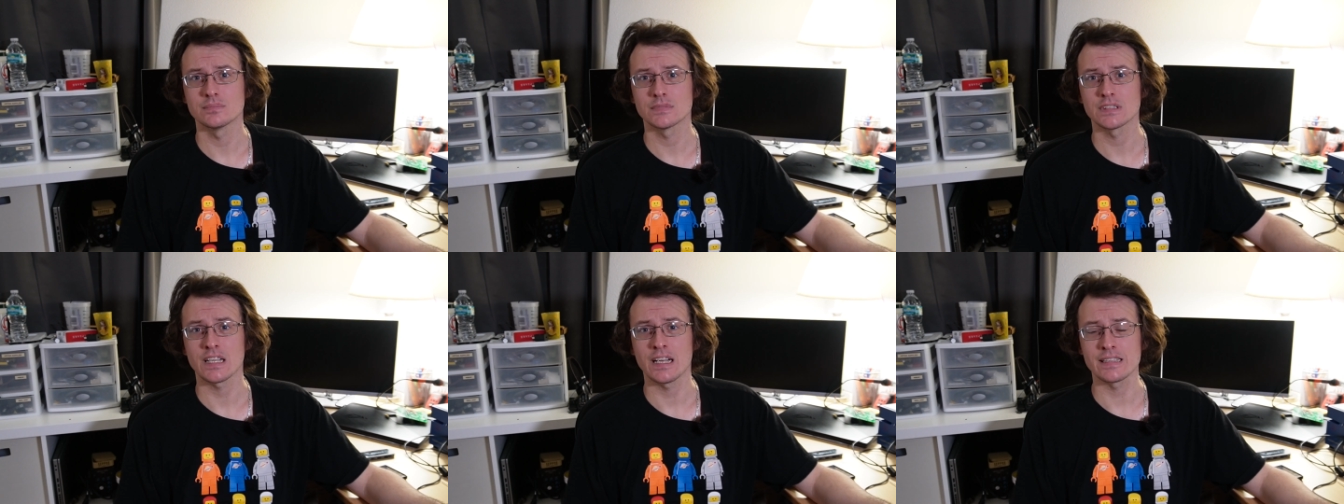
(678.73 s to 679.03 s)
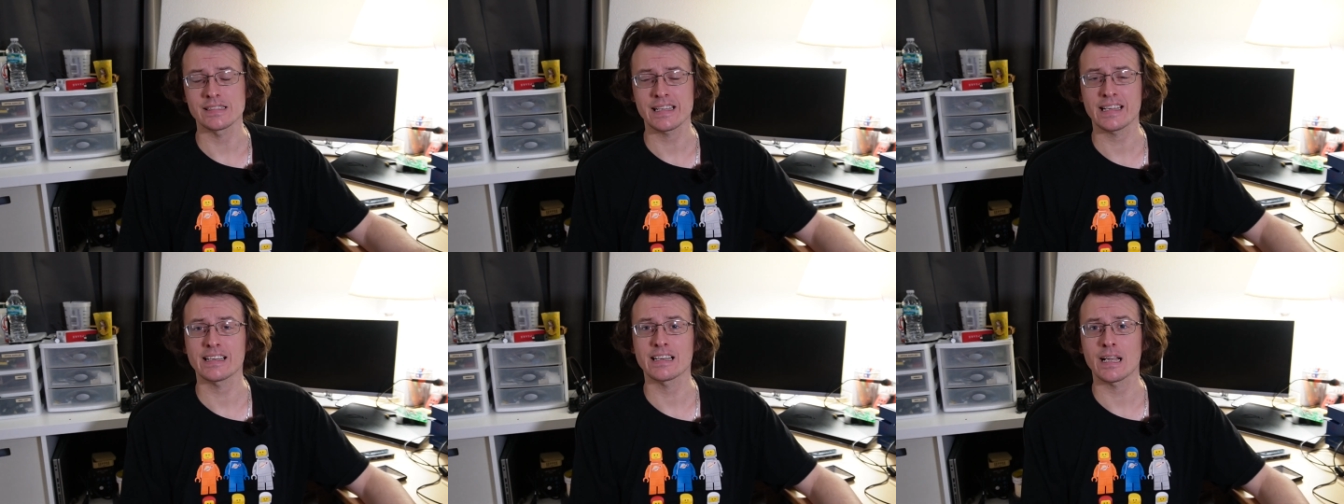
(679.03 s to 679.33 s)

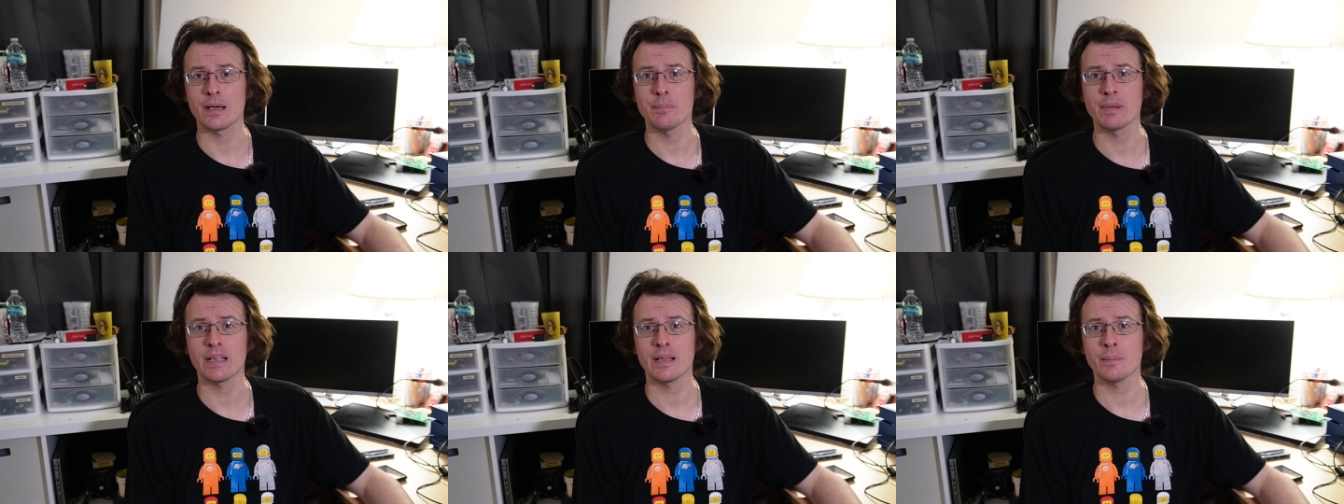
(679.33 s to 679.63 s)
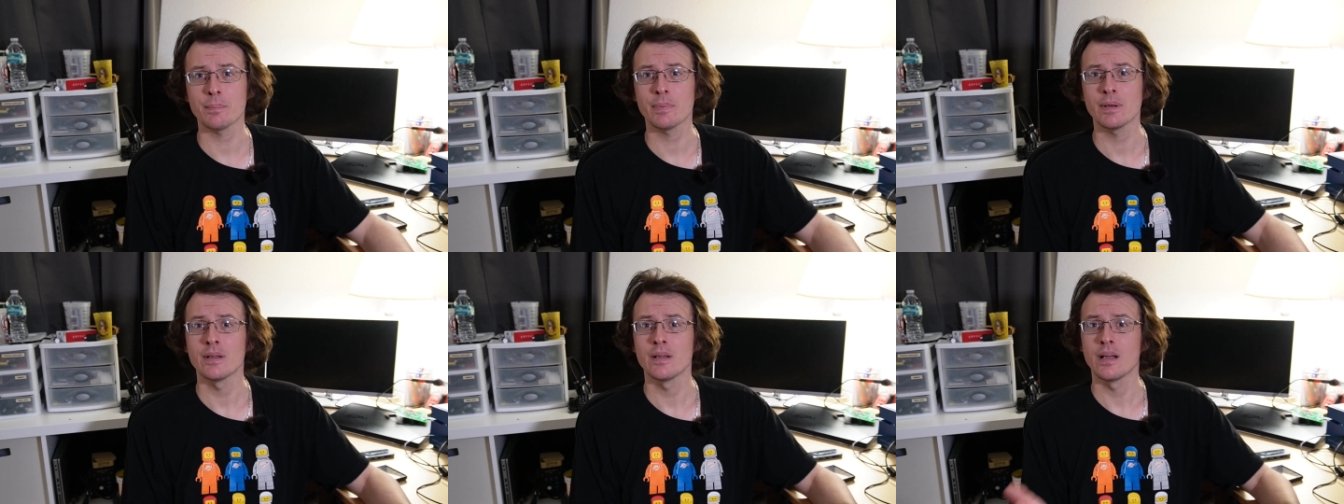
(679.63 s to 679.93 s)
content coming
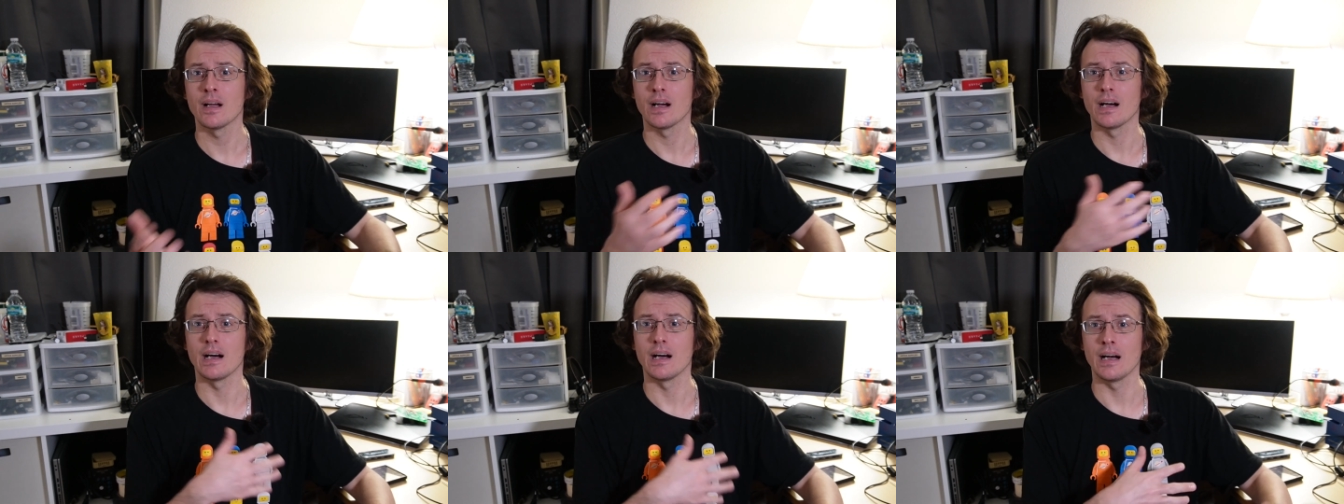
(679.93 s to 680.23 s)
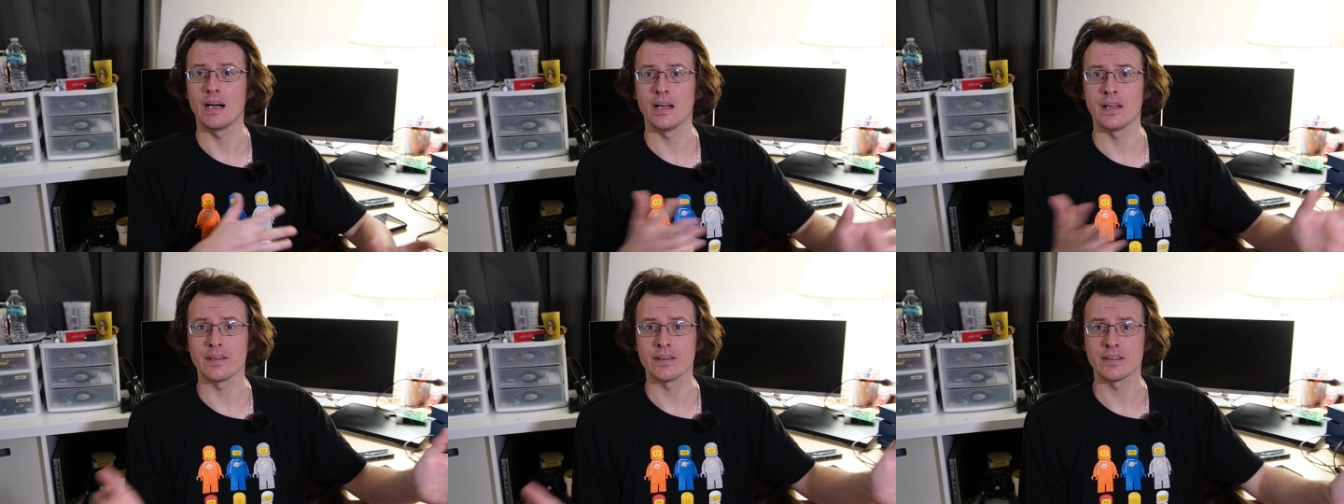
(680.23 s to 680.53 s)
up
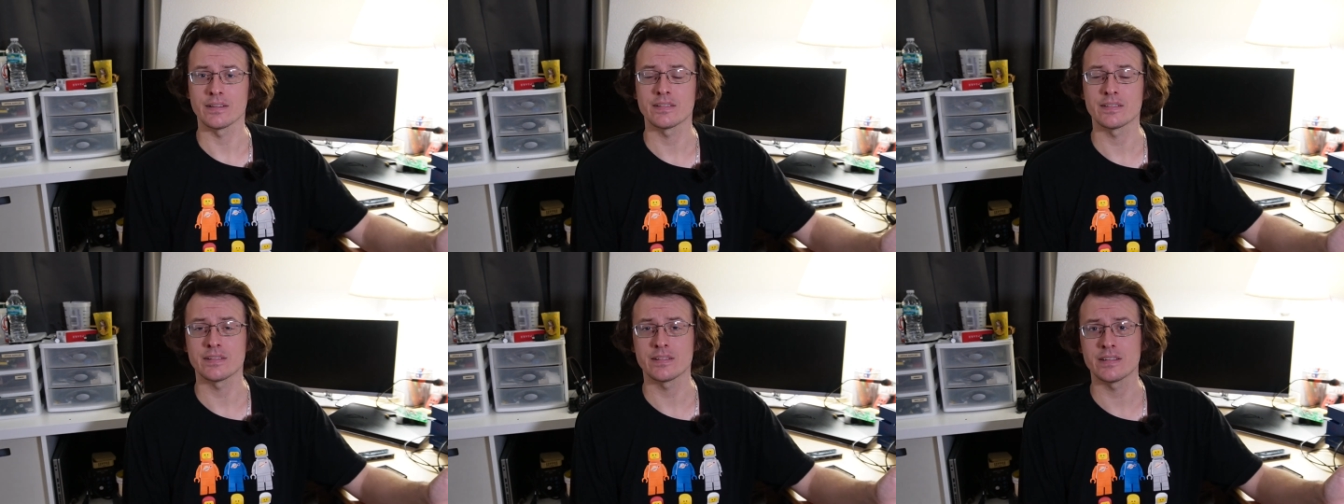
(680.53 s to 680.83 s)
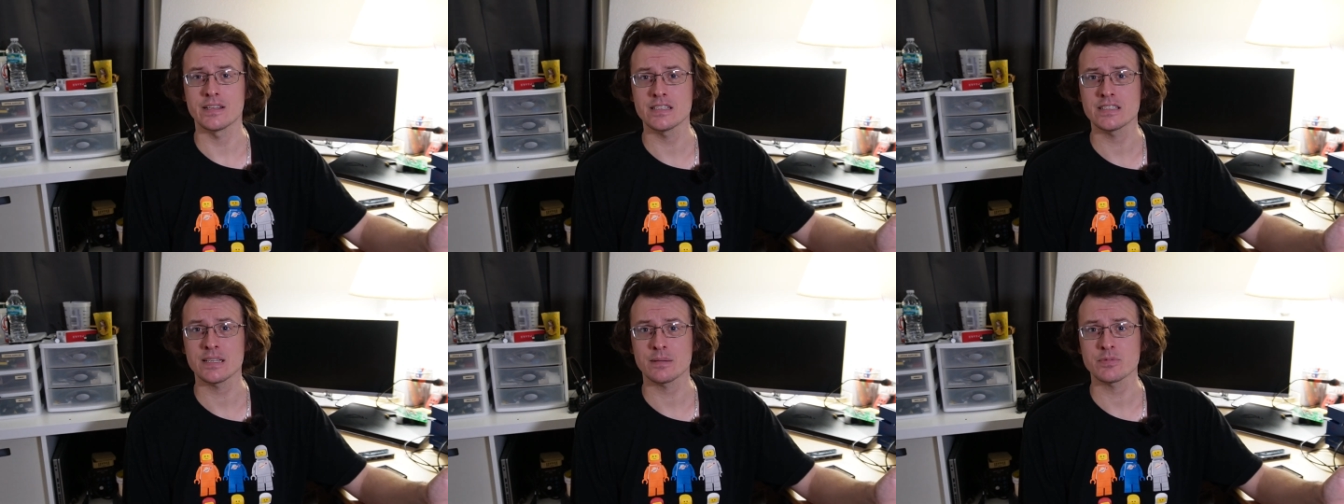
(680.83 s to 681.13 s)
on
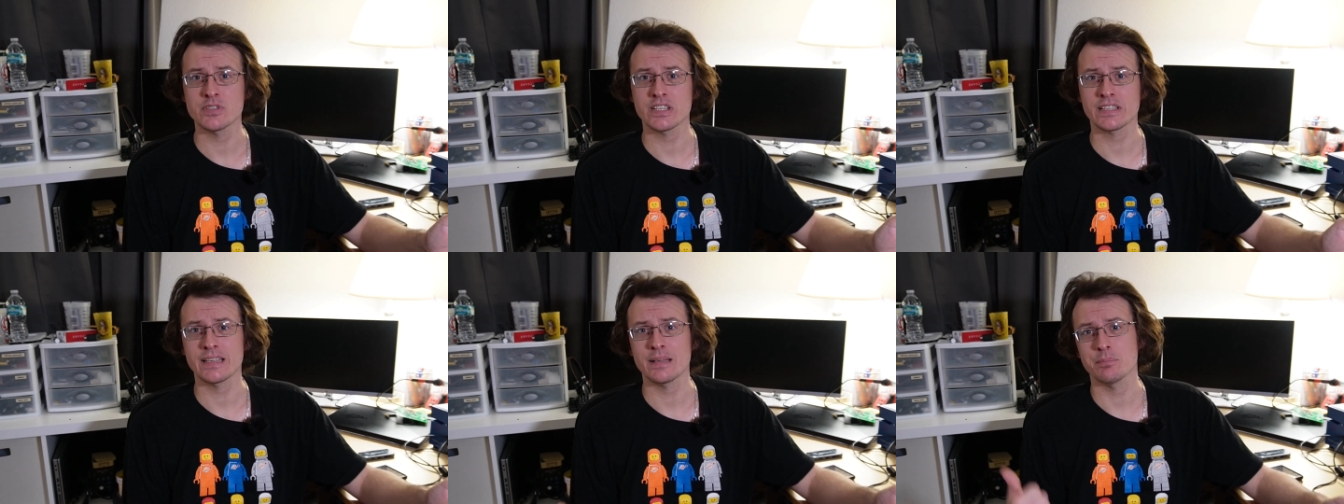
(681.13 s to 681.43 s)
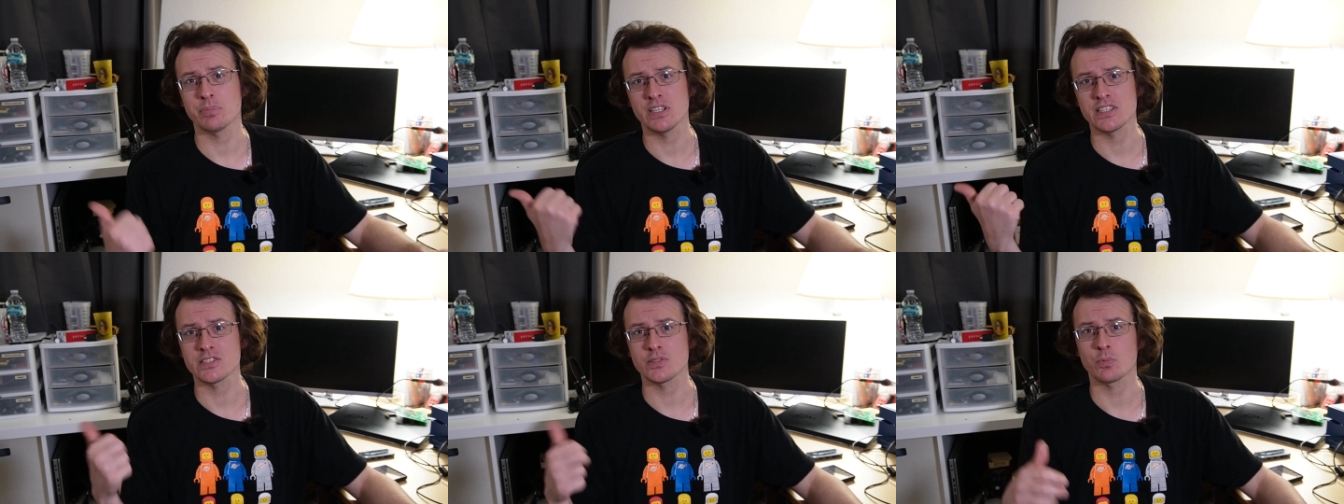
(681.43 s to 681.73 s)
this subject and
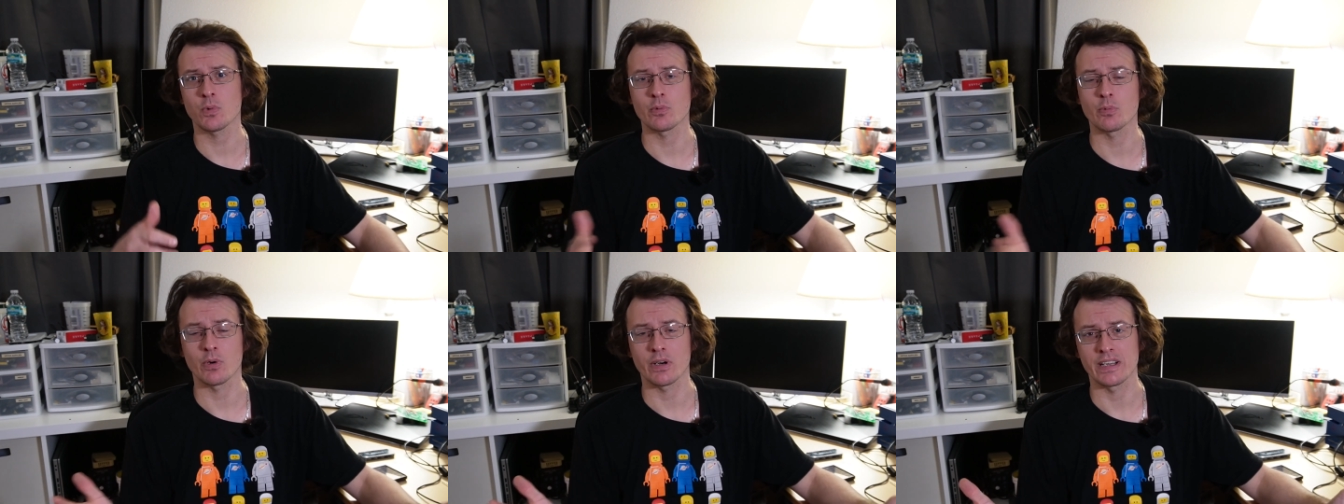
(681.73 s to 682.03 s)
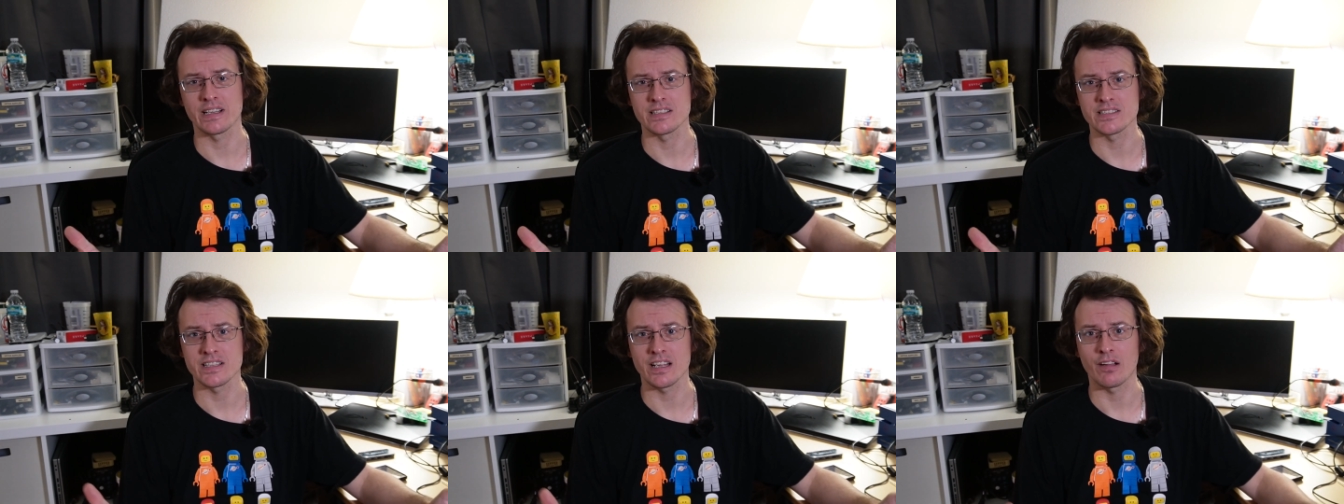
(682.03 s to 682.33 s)
plus the
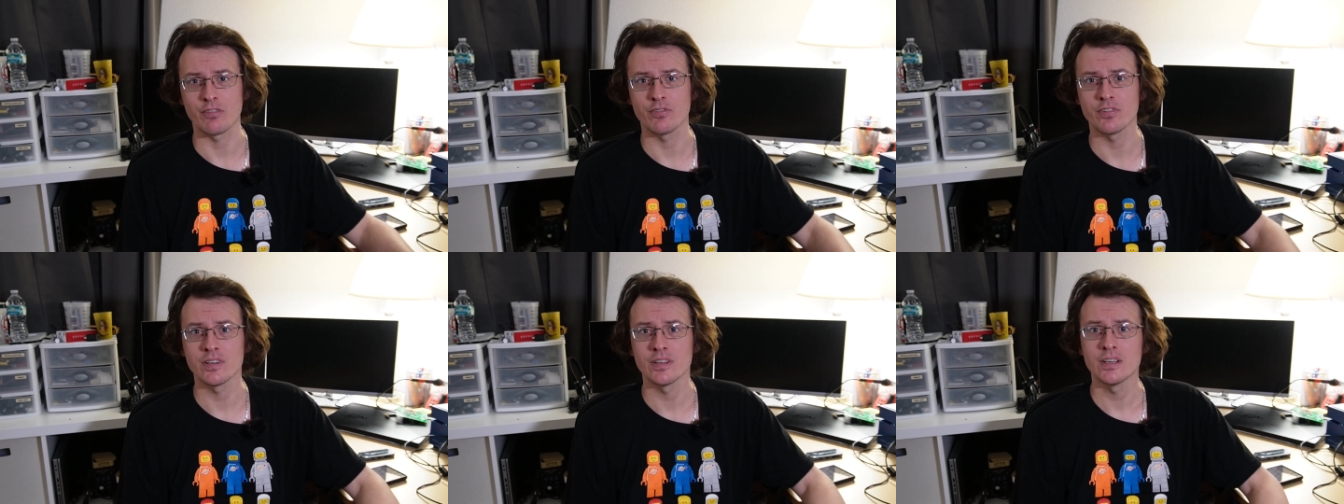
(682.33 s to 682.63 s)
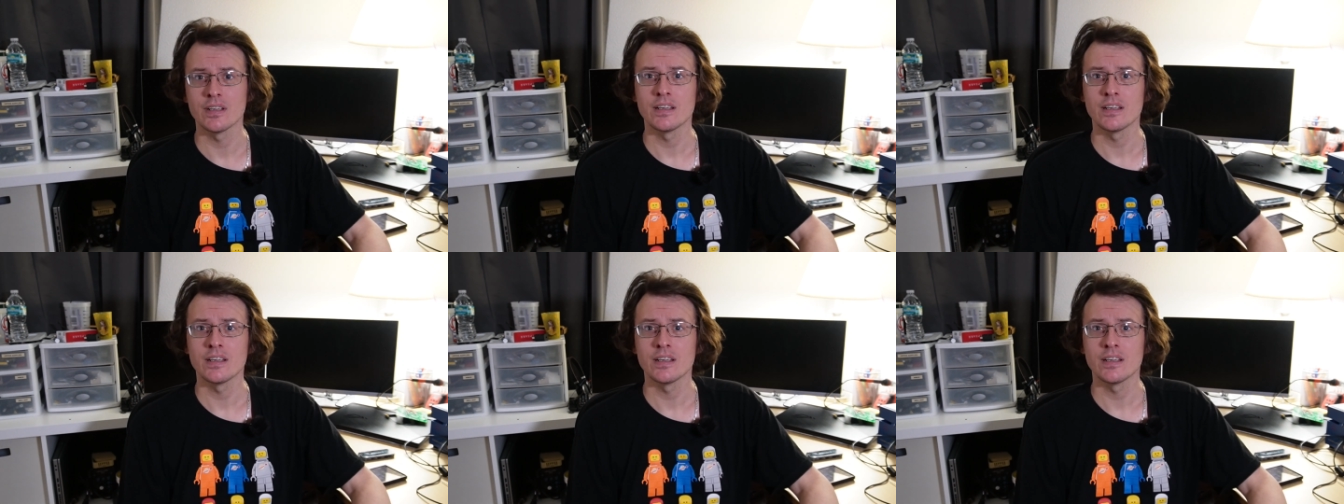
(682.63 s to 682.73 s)
woodworking stuff.